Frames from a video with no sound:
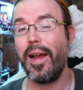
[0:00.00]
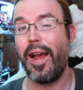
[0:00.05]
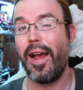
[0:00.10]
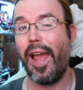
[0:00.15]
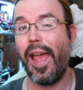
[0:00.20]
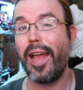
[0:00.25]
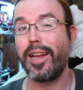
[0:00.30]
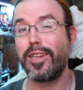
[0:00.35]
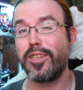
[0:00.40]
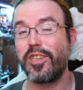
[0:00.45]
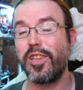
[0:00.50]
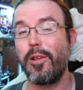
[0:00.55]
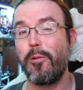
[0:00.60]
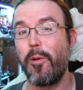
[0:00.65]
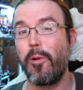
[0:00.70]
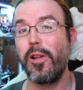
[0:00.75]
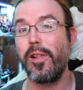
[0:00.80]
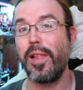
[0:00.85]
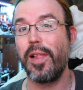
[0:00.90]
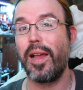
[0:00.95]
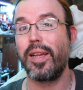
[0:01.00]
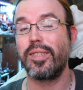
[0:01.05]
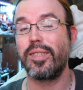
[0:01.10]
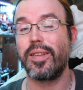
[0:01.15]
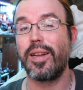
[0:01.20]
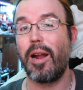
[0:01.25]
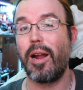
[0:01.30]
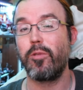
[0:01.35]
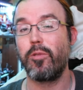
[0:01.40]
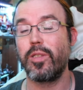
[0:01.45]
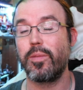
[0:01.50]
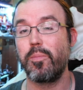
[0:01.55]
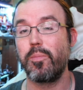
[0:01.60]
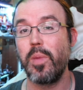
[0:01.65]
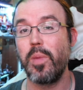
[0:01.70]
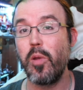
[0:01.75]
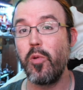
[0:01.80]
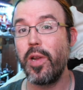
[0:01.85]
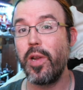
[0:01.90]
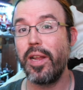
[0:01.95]
I actually realized that I was
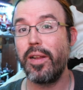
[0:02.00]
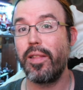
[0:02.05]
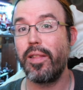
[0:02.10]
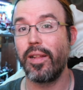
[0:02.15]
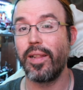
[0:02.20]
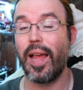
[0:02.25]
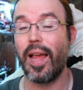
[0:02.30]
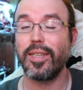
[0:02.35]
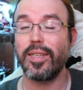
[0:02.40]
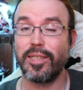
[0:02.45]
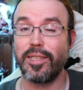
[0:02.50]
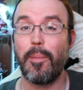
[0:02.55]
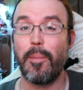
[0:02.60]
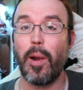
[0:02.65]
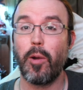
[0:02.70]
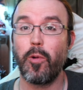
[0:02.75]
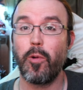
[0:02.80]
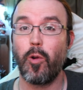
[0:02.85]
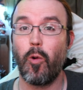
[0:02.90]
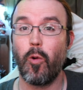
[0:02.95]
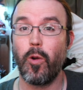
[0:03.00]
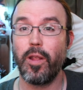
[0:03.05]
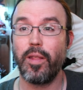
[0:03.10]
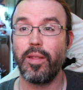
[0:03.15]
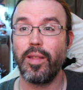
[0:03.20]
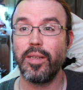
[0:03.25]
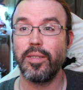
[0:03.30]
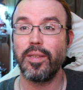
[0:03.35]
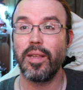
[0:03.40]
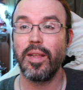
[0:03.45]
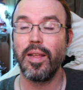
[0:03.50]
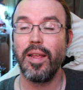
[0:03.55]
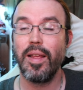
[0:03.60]
muted the last time I recorded this.